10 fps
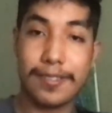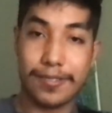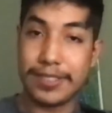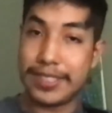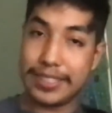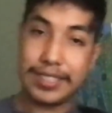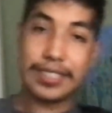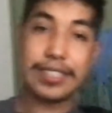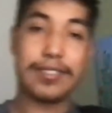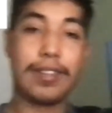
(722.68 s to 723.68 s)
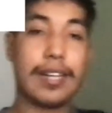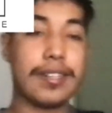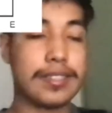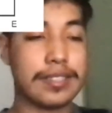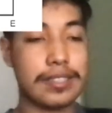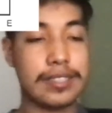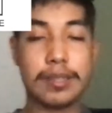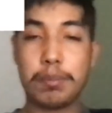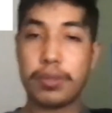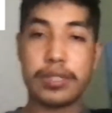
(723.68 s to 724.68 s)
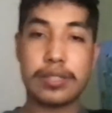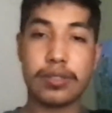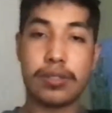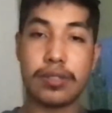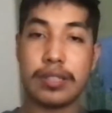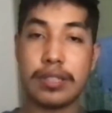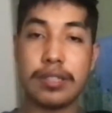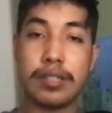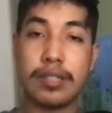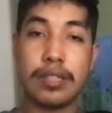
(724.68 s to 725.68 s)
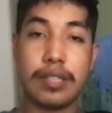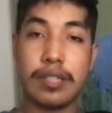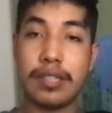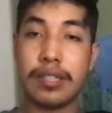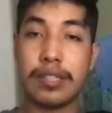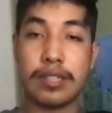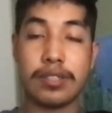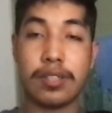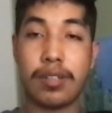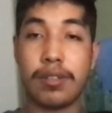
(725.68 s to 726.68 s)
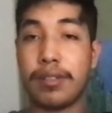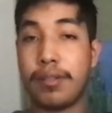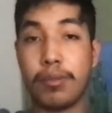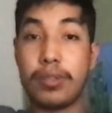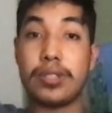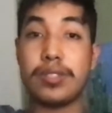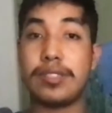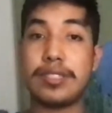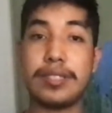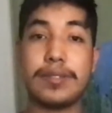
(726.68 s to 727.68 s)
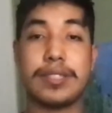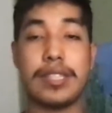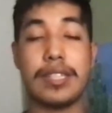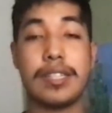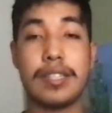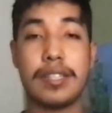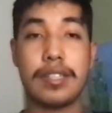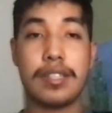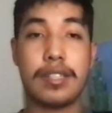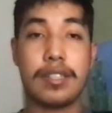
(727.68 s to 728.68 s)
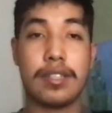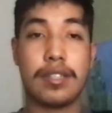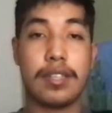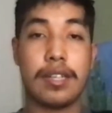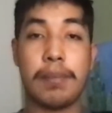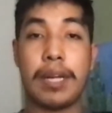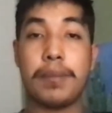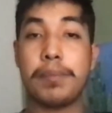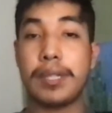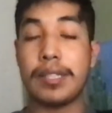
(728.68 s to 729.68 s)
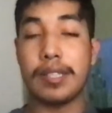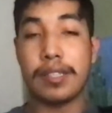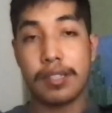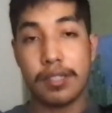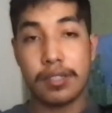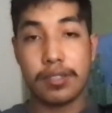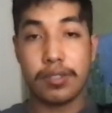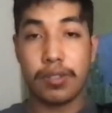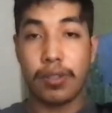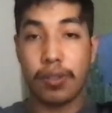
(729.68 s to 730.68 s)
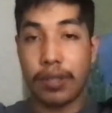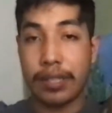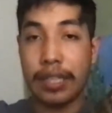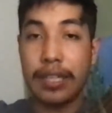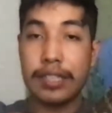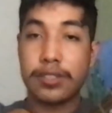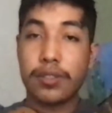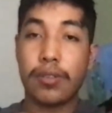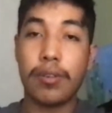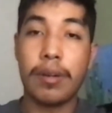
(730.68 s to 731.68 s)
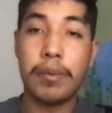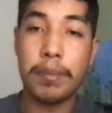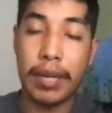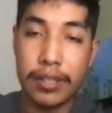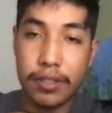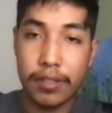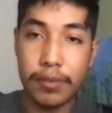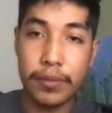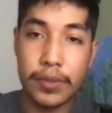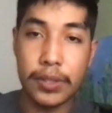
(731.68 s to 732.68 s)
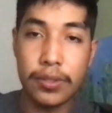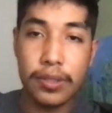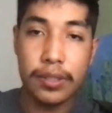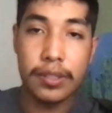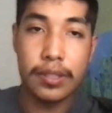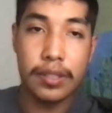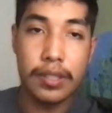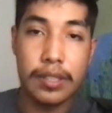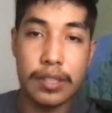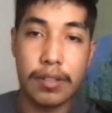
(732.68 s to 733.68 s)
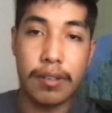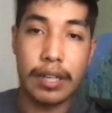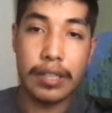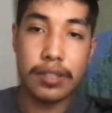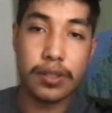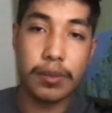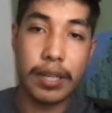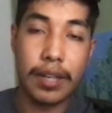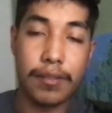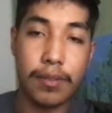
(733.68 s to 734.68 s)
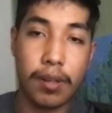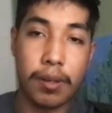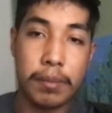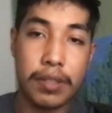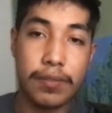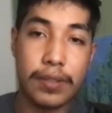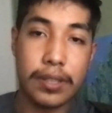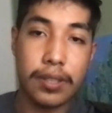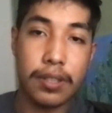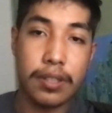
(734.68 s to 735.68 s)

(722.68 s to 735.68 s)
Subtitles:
which is easy, right? The simplest chord in the guitar world, shall we say, in my opinion. So again, let's go a review. All right, so we have our middle finger